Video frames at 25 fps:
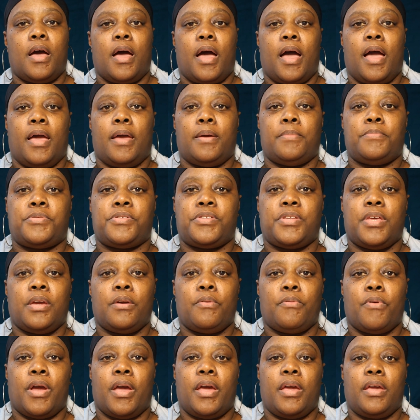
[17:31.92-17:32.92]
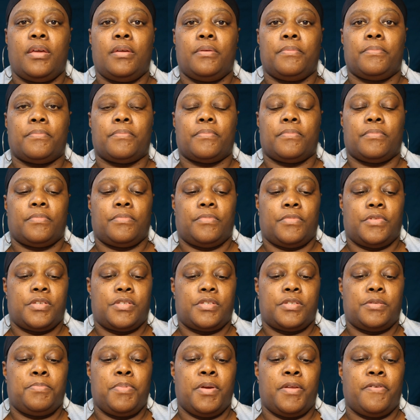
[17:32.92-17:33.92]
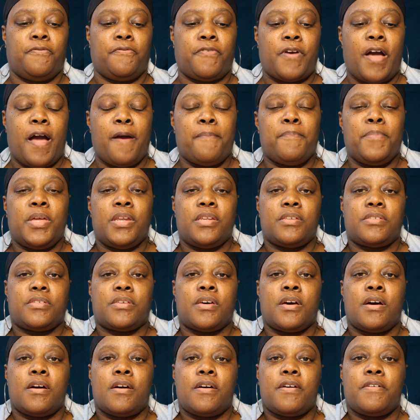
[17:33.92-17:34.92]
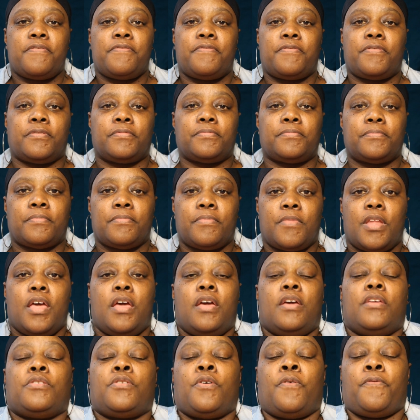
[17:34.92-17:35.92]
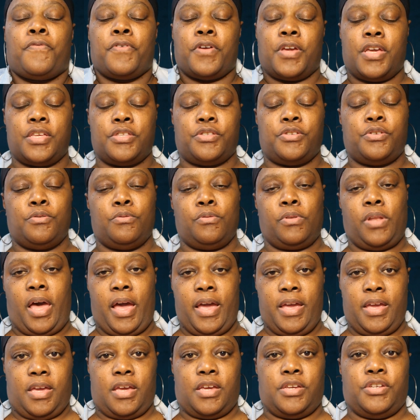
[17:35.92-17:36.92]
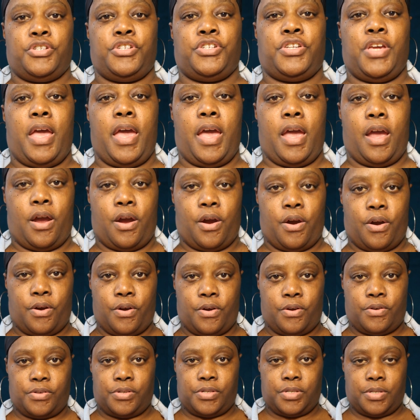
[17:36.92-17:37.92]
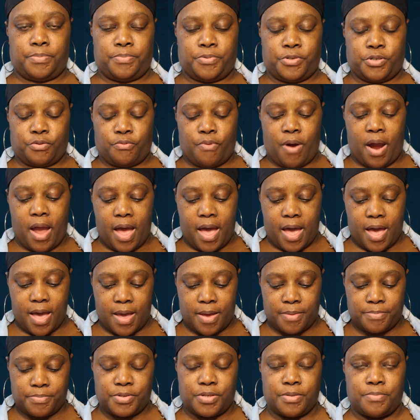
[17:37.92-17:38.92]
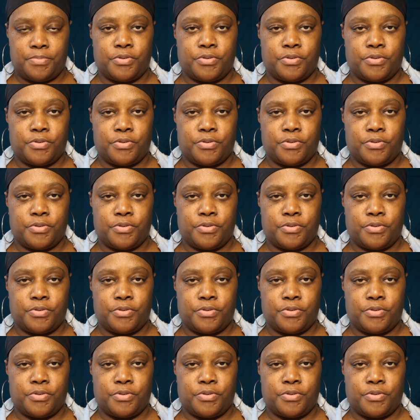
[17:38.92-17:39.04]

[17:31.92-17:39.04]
I am Stingray. This has been 5 minutes of. Don't forget to like, share, subscribe.